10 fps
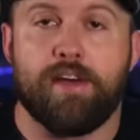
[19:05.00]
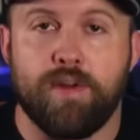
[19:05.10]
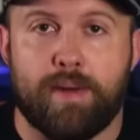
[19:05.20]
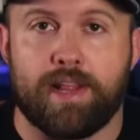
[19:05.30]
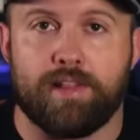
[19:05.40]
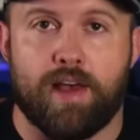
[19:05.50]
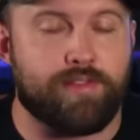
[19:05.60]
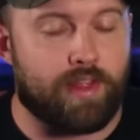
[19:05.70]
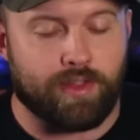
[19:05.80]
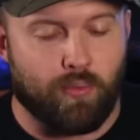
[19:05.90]
everybody loves
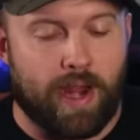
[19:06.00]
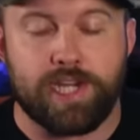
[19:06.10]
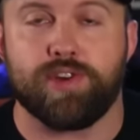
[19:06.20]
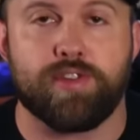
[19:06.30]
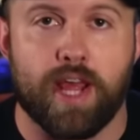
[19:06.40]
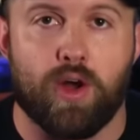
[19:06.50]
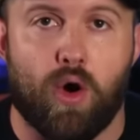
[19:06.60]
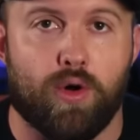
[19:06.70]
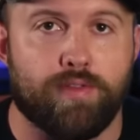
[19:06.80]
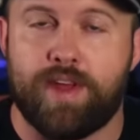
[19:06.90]
it. The Rangers get a
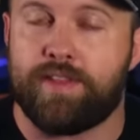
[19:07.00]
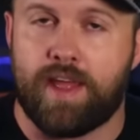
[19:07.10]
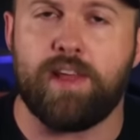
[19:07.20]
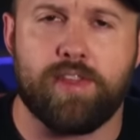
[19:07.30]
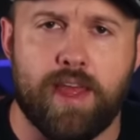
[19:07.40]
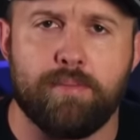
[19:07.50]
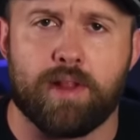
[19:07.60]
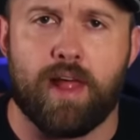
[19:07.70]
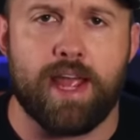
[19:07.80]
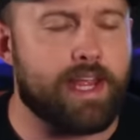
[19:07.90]
hold of it. They seem to
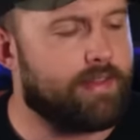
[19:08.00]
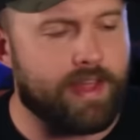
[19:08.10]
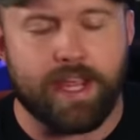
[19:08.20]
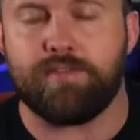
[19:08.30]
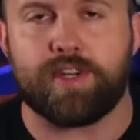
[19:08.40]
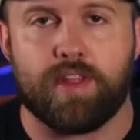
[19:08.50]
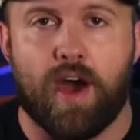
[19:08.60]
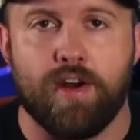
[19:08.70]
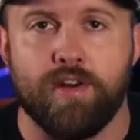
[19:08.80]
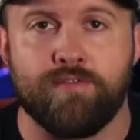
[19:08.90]
like it. They give it to the one
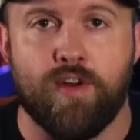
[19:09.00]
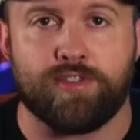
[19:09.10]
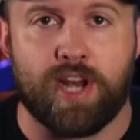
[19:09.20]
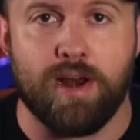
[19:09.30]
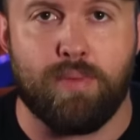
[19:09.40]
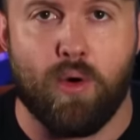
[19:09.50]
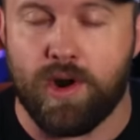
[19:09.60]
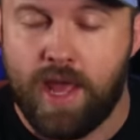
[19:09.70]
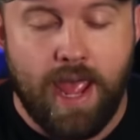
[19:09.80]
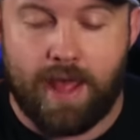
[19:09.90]
hundred first
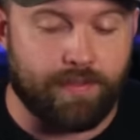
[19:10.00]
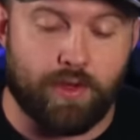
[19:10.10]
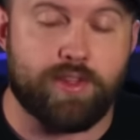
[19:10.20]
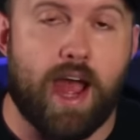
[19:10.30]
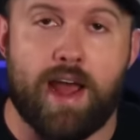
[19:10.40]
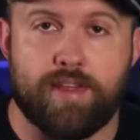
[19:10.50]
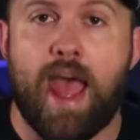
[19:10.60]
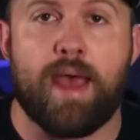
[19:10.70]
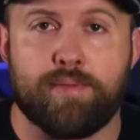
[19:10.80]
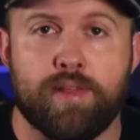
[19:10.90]
Airborne, and those guys
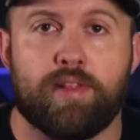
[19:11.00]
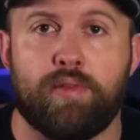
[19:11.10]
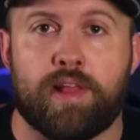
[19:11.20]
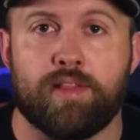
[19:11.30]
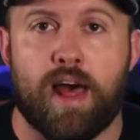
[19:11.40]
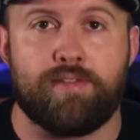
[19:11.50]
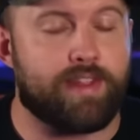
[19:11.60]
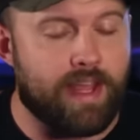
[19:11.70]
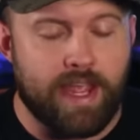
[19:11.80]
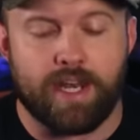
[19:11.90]
absolutely love it.
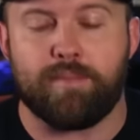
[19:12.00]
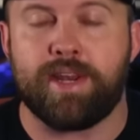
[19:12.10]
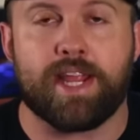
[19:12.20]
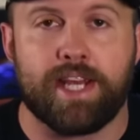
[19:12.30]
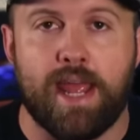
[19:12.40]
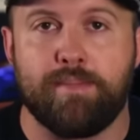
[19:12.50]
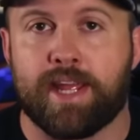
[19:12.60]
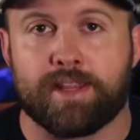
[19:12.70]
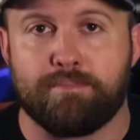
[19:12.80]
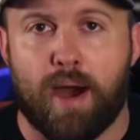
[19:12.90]
They end up nicknaming
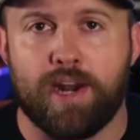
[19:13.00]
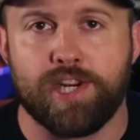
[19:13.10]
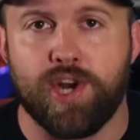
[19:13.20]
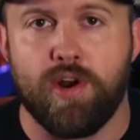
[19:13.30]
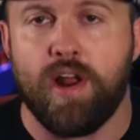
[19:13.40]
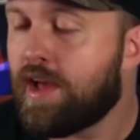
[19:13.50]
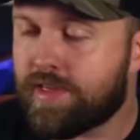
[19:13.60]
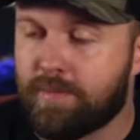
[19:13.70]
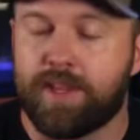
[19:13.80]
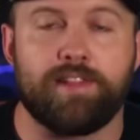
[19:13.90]
it the Punisher.
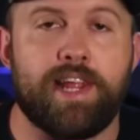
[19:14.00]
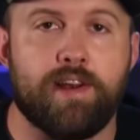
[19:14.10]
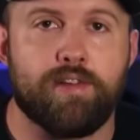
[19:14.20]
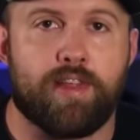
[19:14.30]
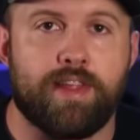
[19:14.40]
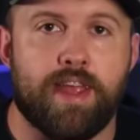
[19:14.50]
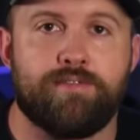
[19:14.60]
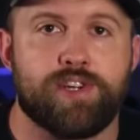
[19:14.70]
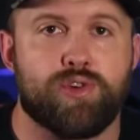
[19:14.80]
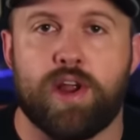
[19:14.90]
Some of the leaders in the
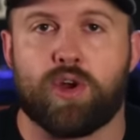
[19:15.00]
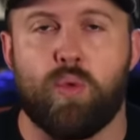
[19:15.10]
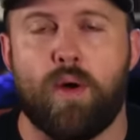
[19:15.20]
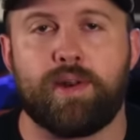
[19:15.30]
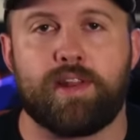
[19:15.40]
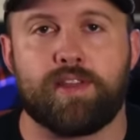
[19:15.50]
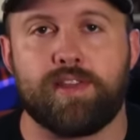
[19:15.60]
infantry are quoted as